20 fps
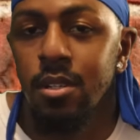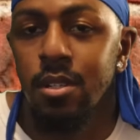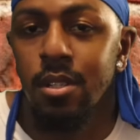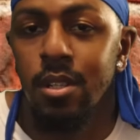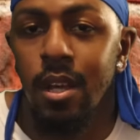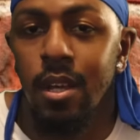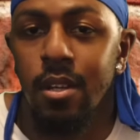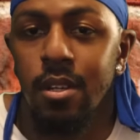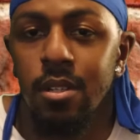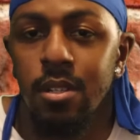
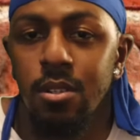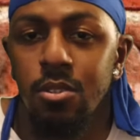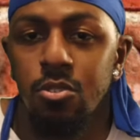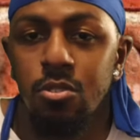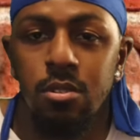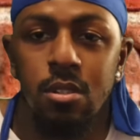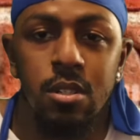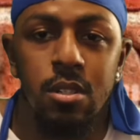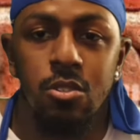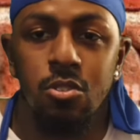the
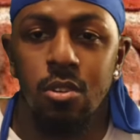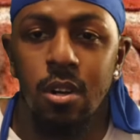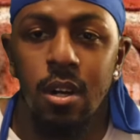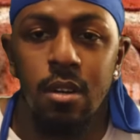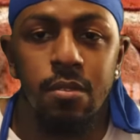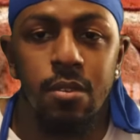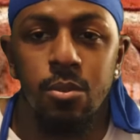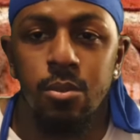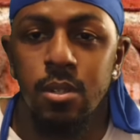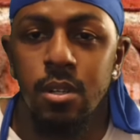truck
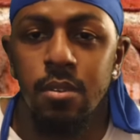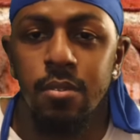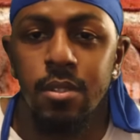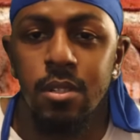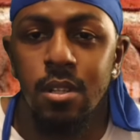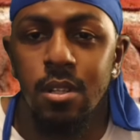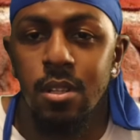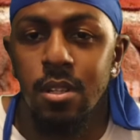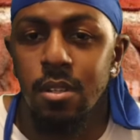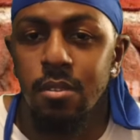driver, or whatever,
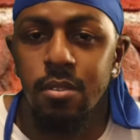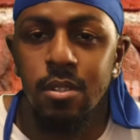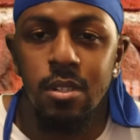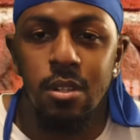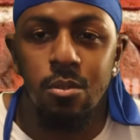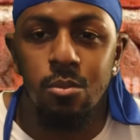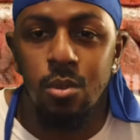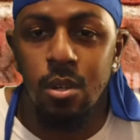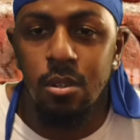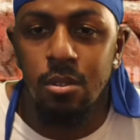delivered
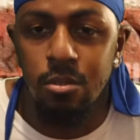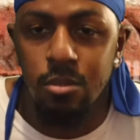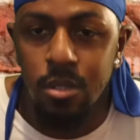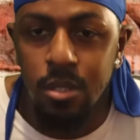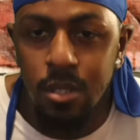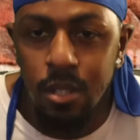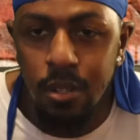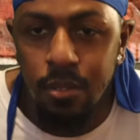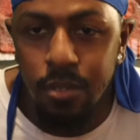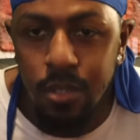the wrong
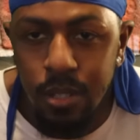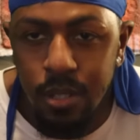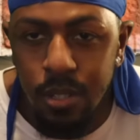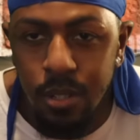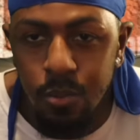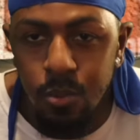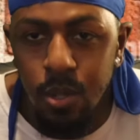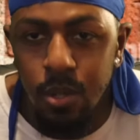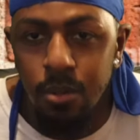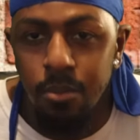stuff to the
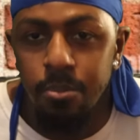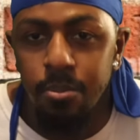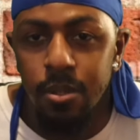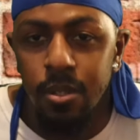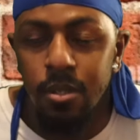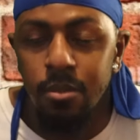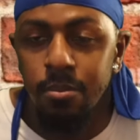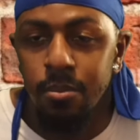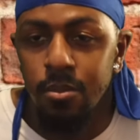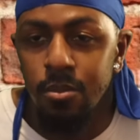wrong
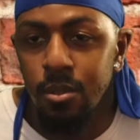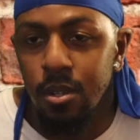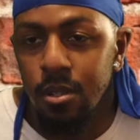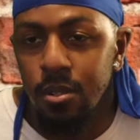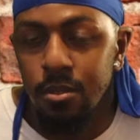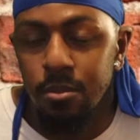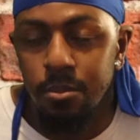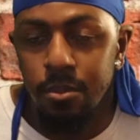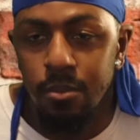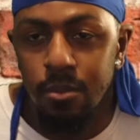people,
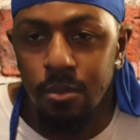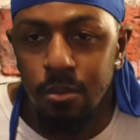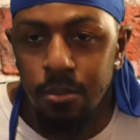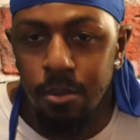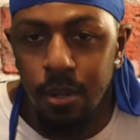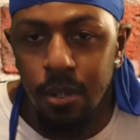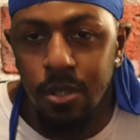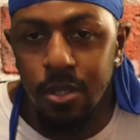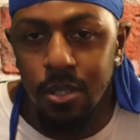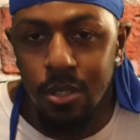wrong
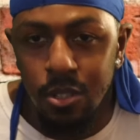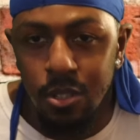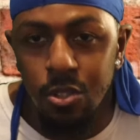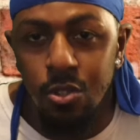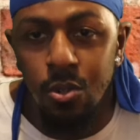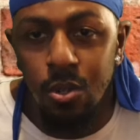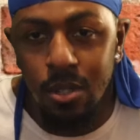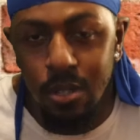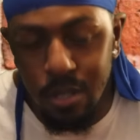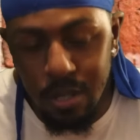person's
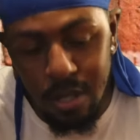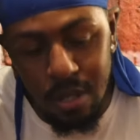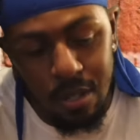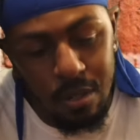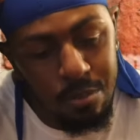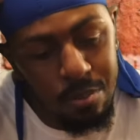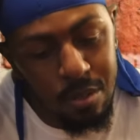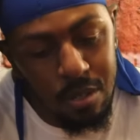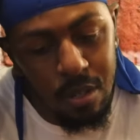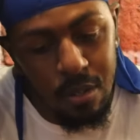
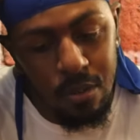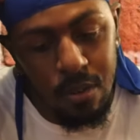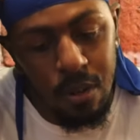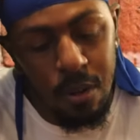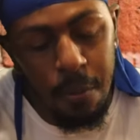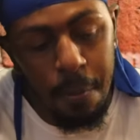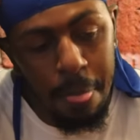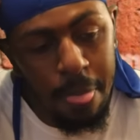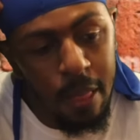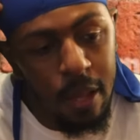doorstep? So
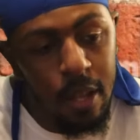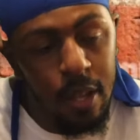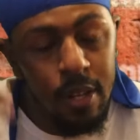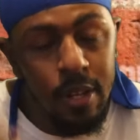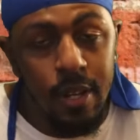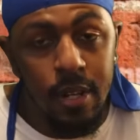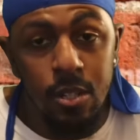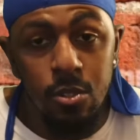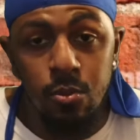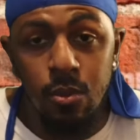
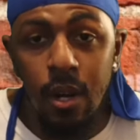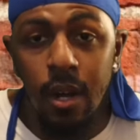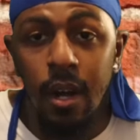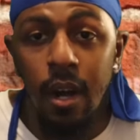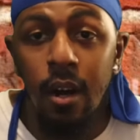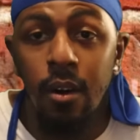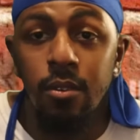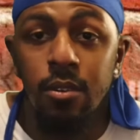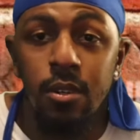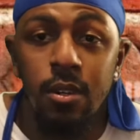that's why
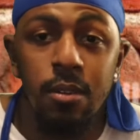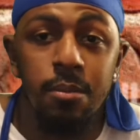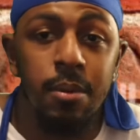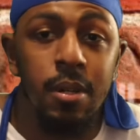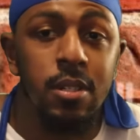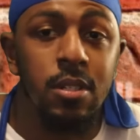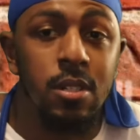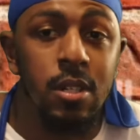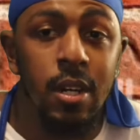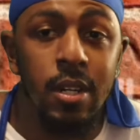I don't know
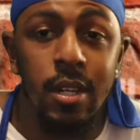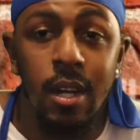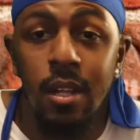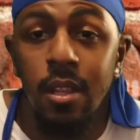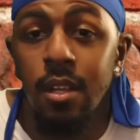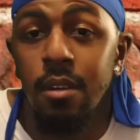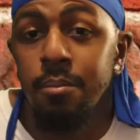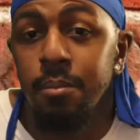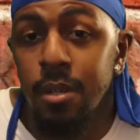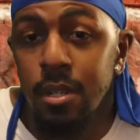about y'all. Y'all
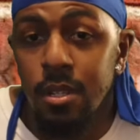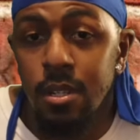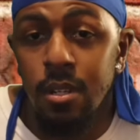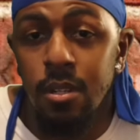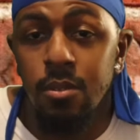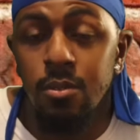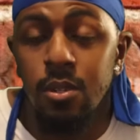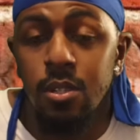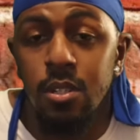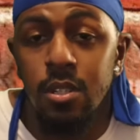let me know
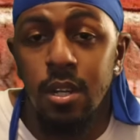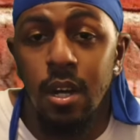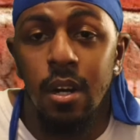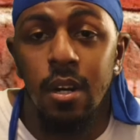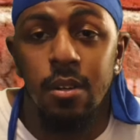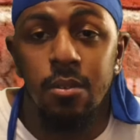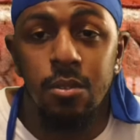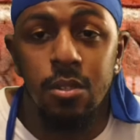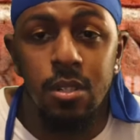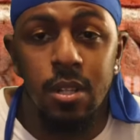what
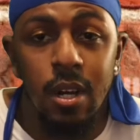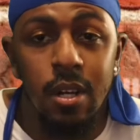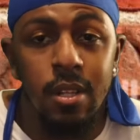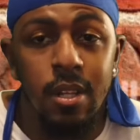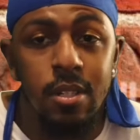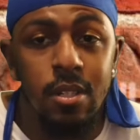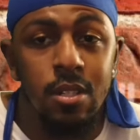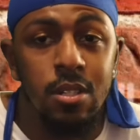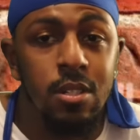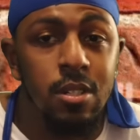y'all
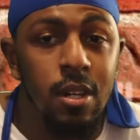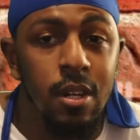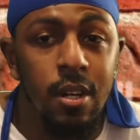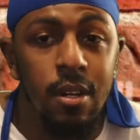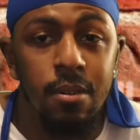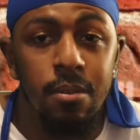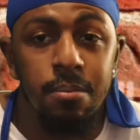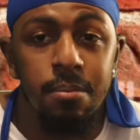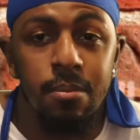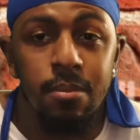like to
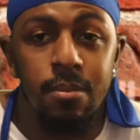shop